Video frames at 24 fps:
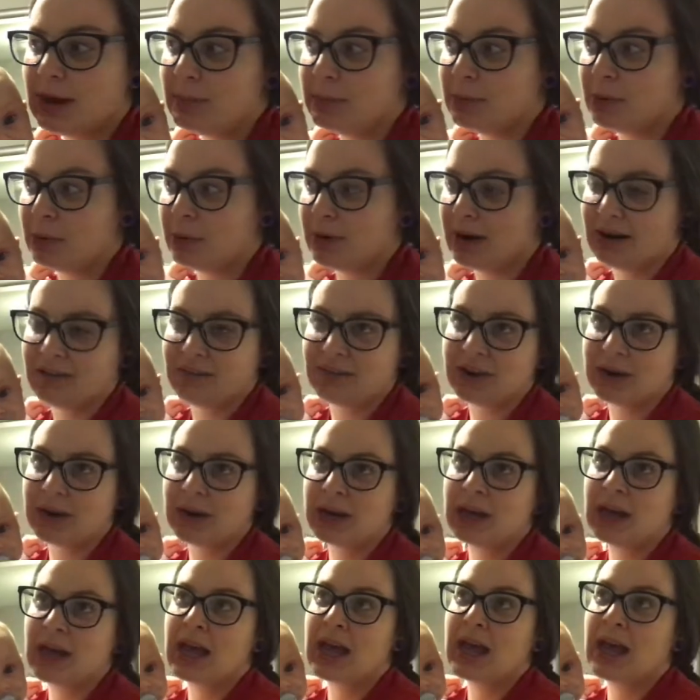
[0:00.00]
up or whatever.
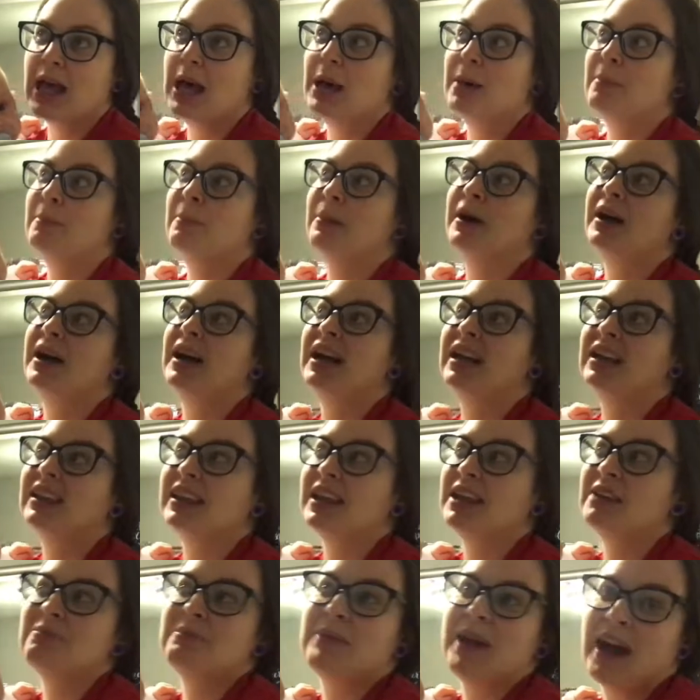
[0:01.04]
But
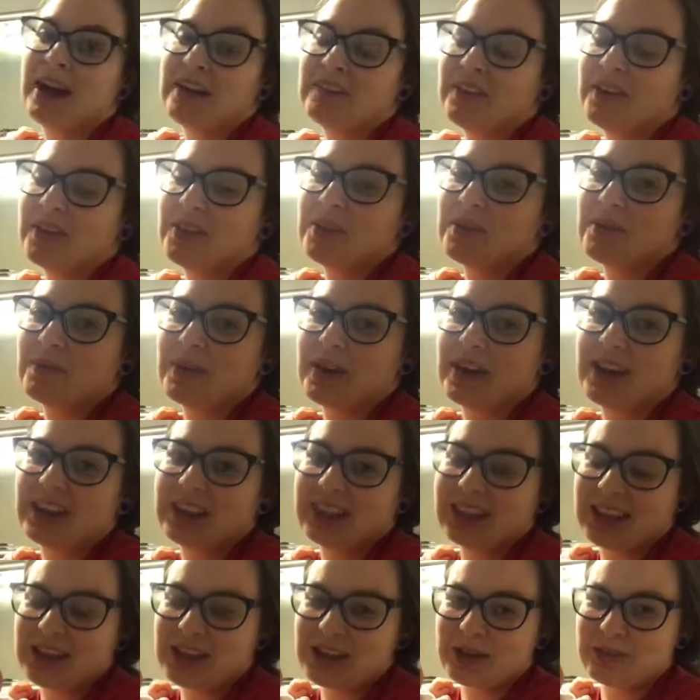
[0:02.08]
then Matt found the
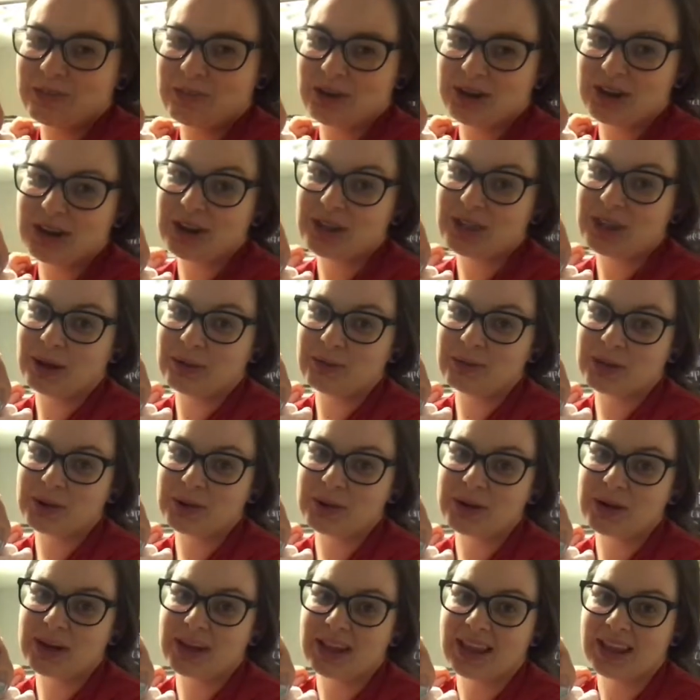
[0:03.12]
one that you can put your thumb
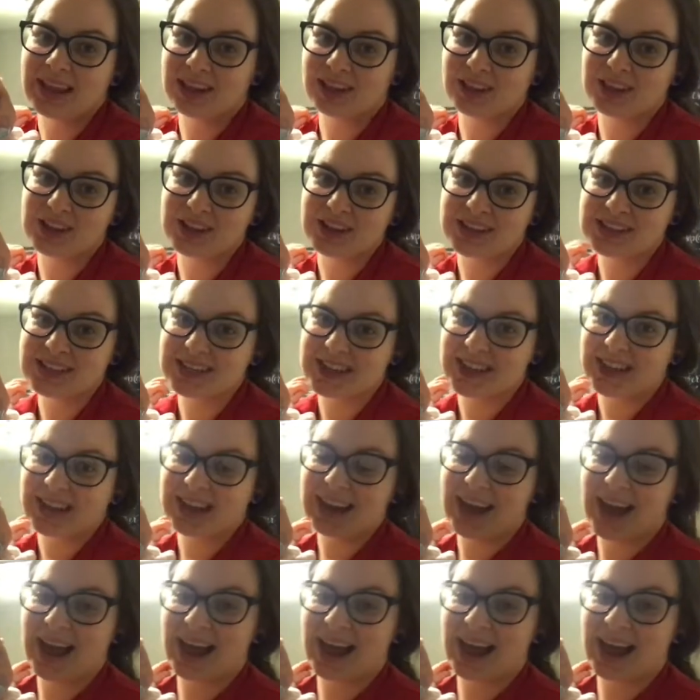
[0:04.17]
through and it like looks like an